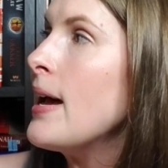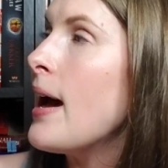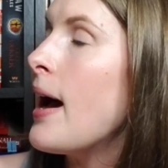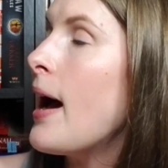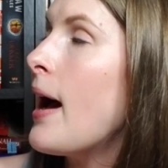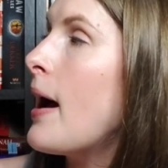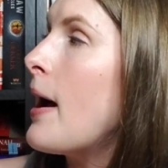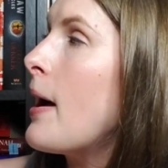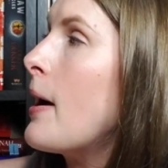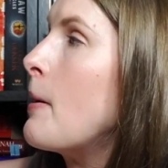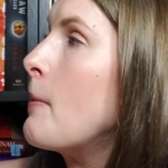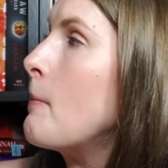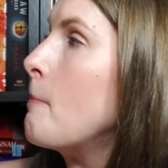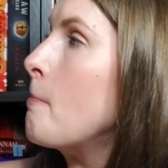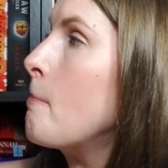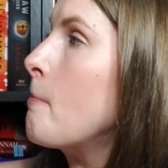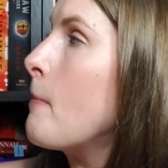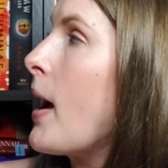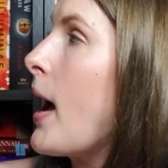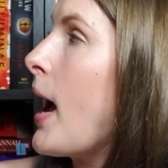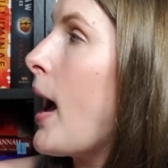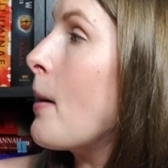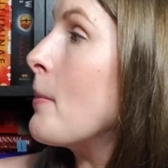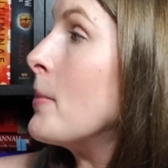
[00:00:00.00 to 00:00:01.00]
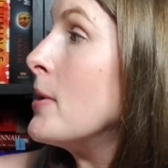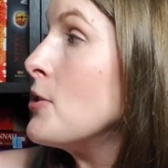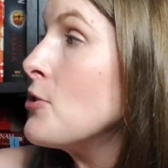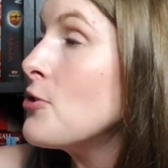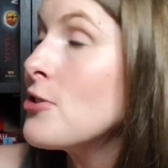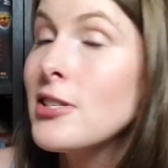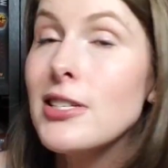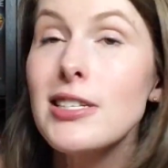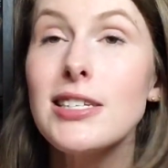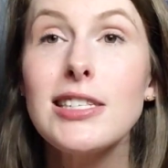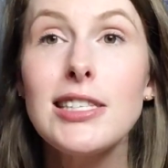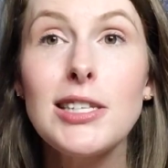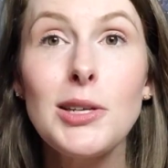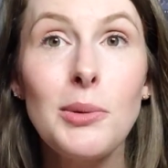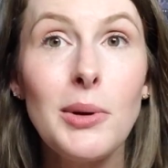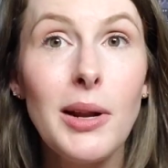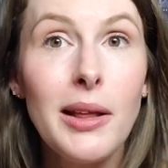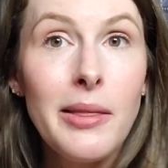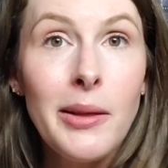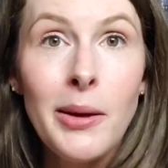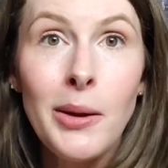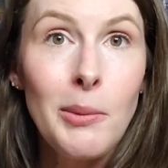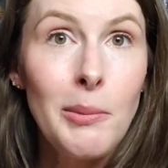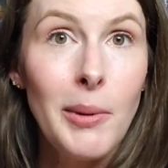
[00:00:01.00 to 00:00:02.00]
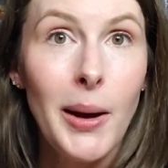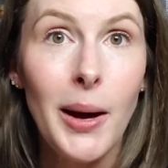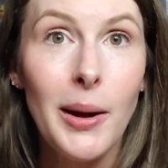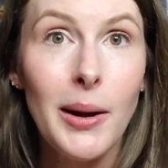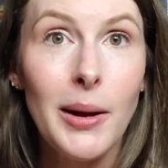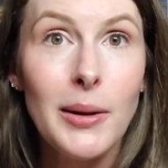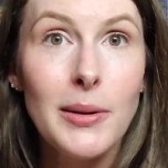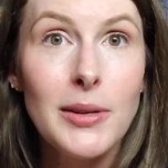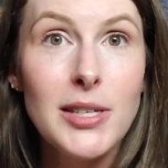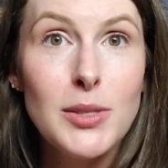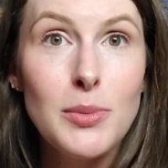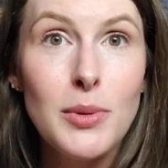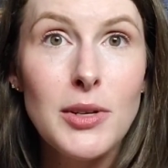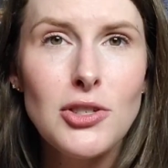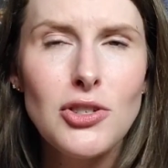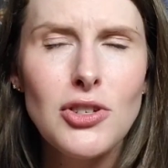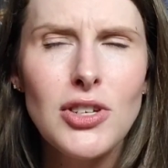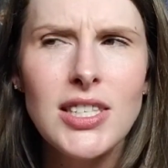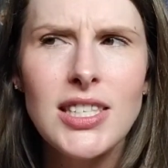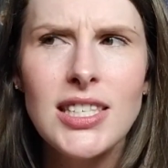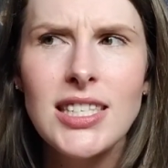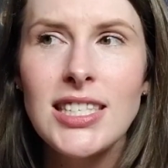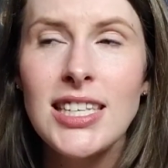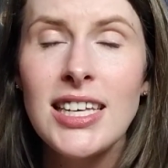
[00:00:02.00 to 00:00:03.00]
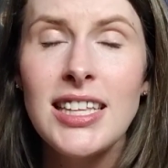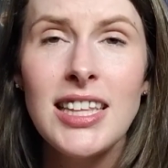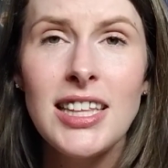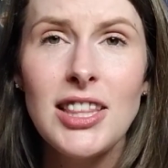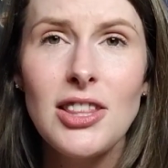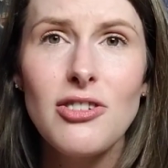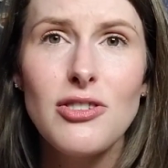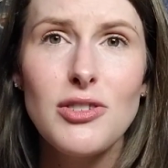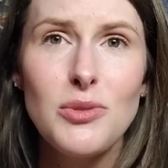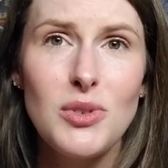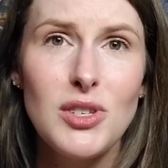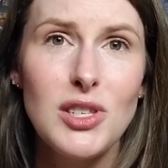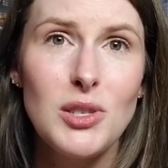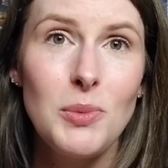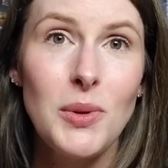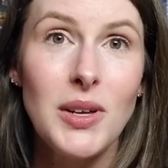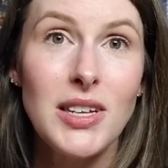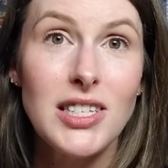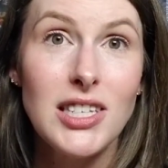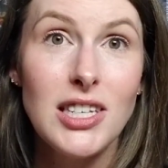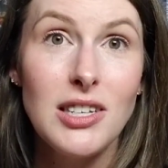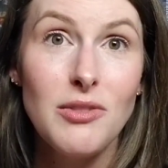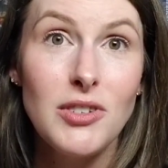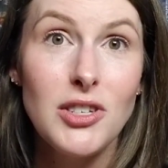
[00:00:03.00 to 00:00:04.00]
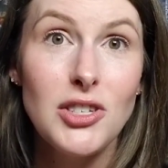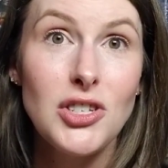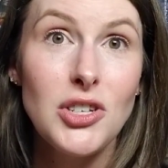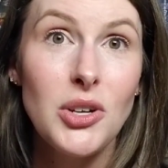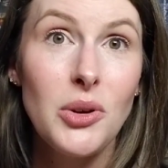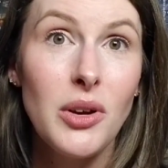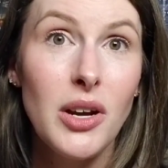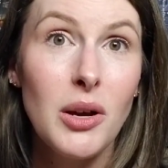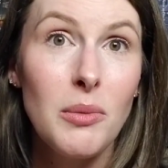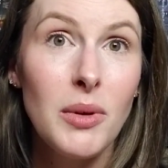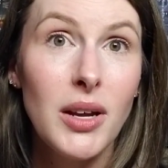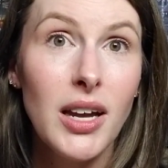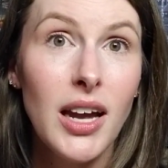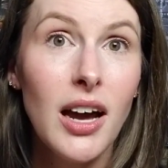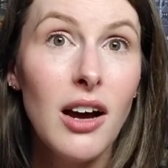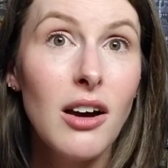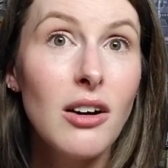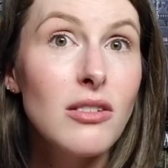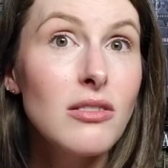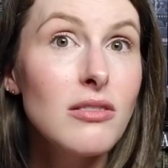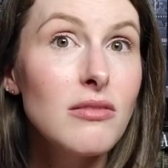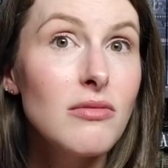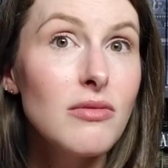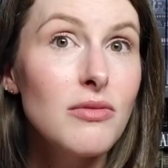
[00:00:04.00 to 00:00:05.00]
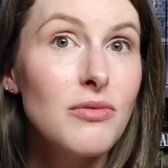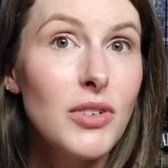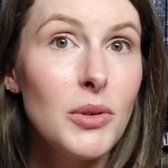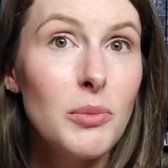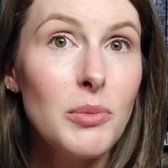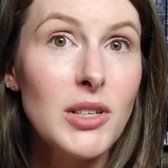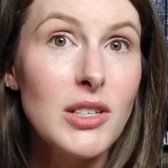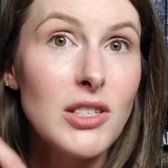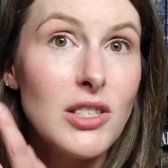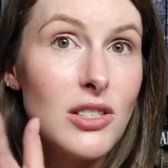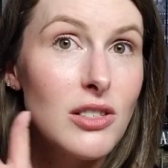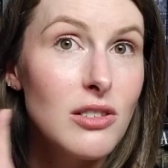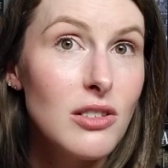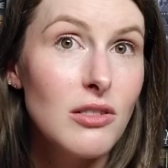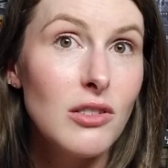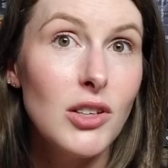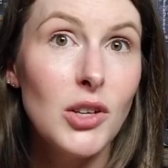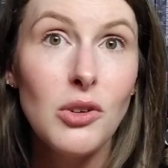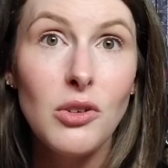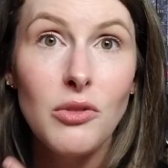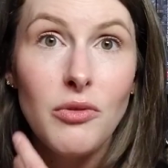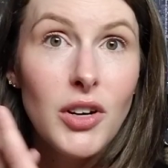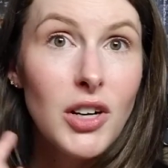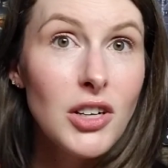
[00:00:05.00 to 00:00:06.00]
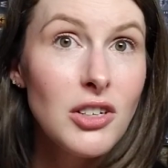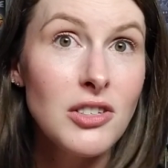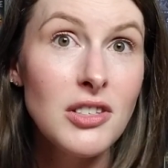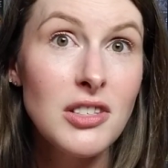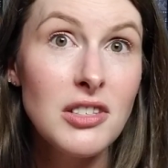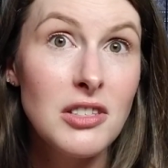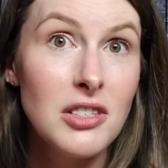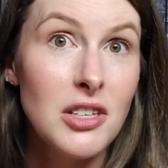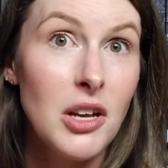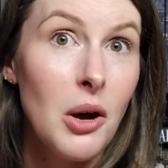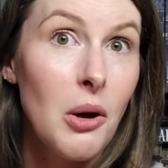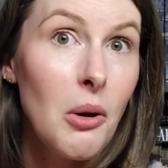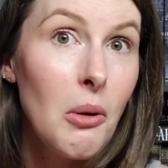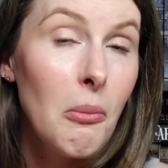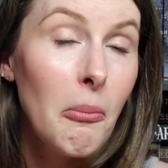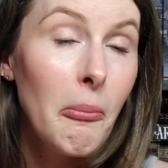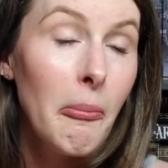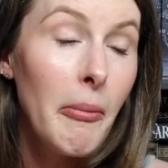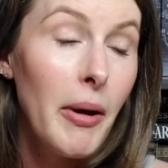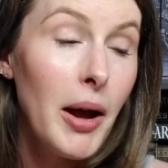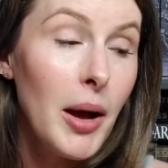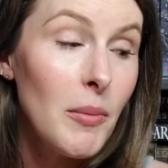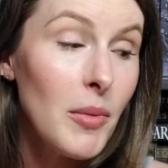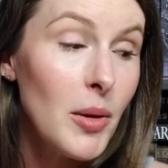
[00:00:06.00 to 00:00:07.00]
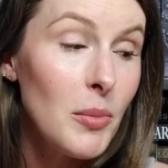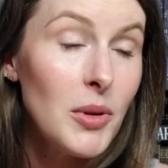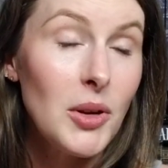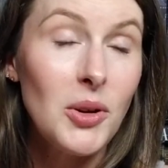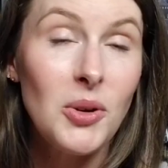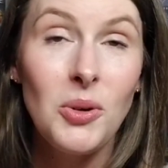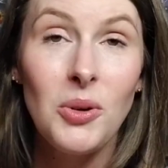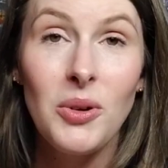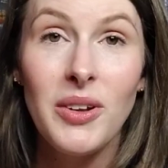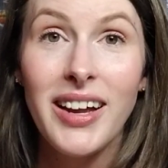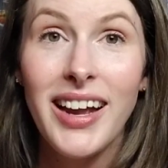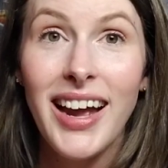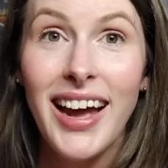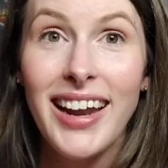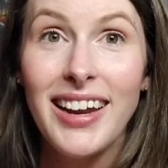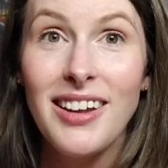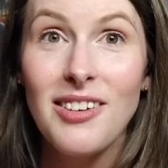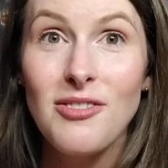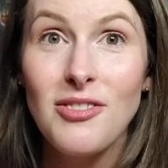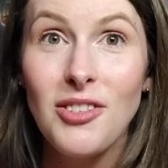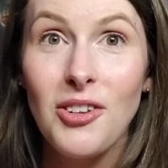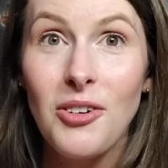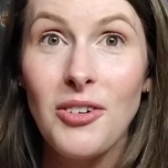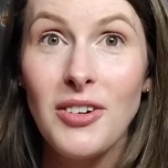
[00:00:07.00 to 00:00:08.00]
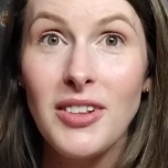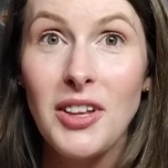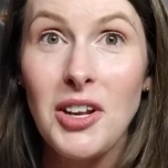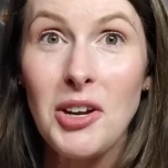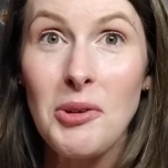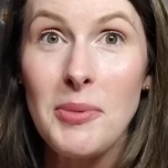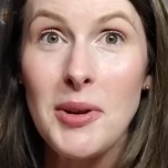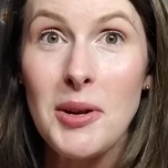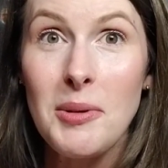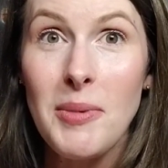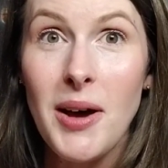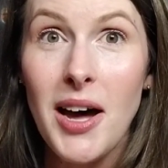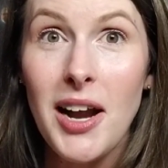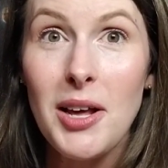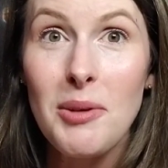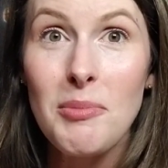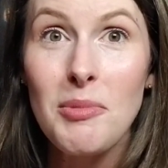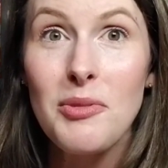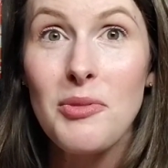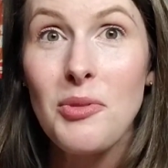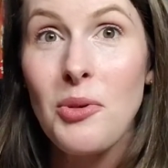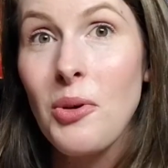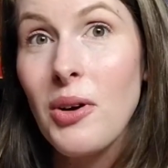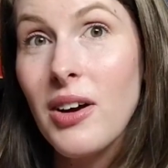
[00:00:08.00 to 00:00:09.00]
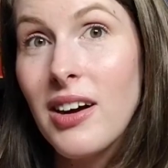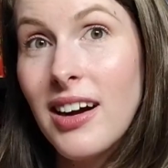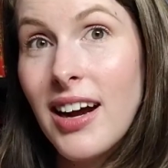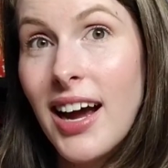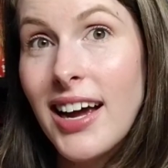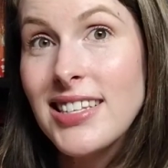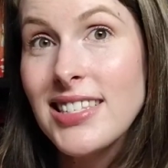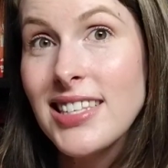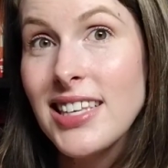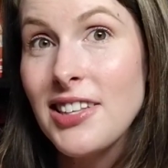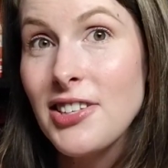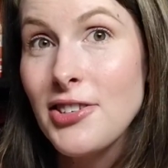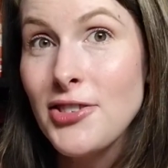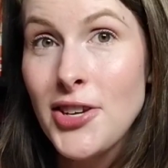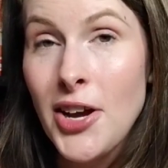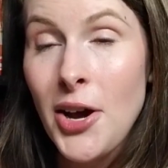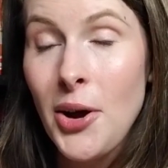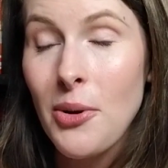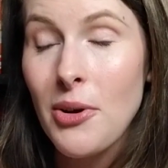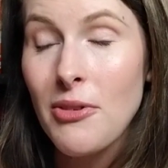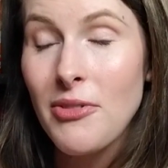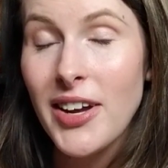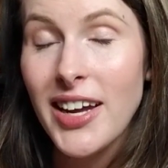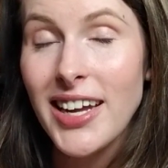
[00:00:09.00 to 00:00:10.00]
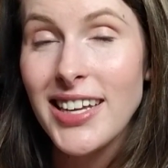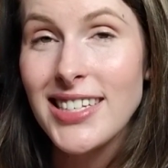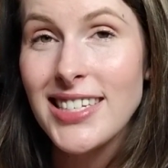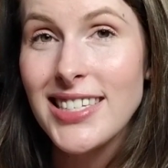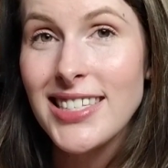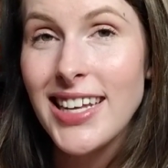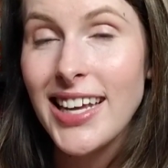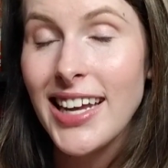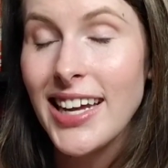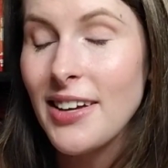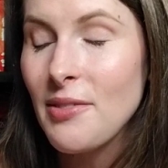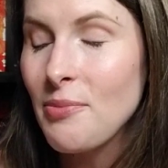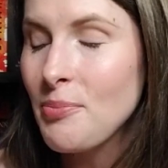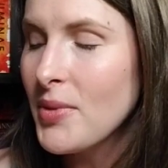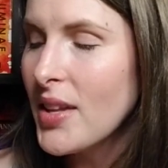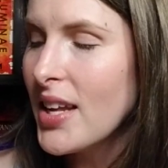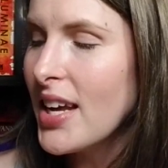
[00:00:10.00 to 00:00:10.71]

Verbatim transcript: I'm interested to see what I think about it, especially since I think there's supposed to be a TV show coming out from this universe. So it might be cool to kind of learn a little bit about it before I see the show, if I get to see it.